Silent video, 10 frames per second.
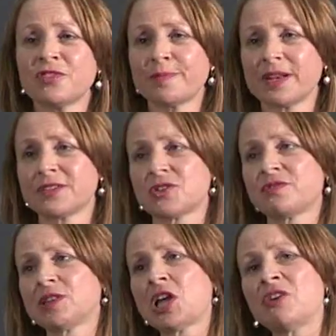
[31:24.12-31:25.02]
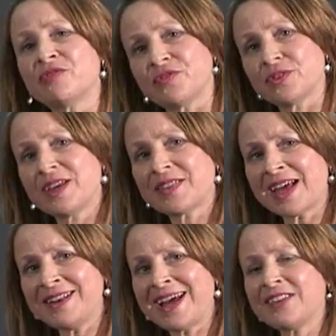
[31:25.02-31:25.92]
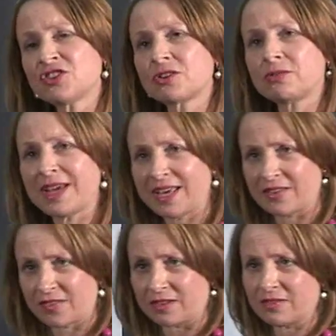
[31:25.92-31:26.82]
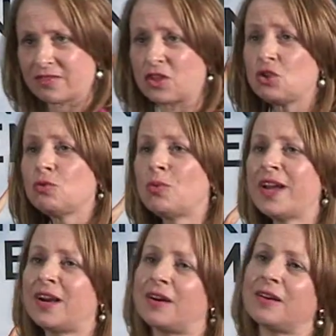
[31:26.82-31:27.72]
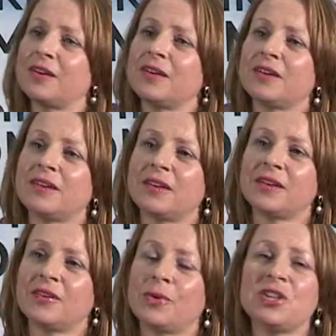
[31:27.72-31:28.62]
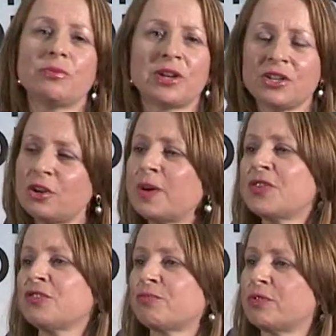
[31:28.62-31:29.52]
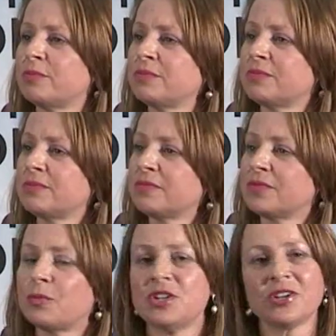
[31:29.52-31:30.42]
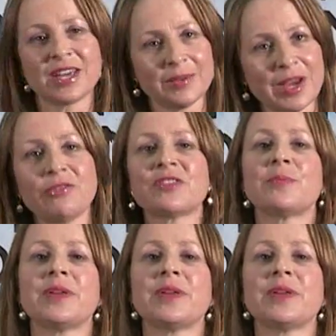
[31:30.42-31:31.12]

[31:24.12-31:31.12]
spirit of love, that natural essence that you were when you were in your mother's womb, when you came out as a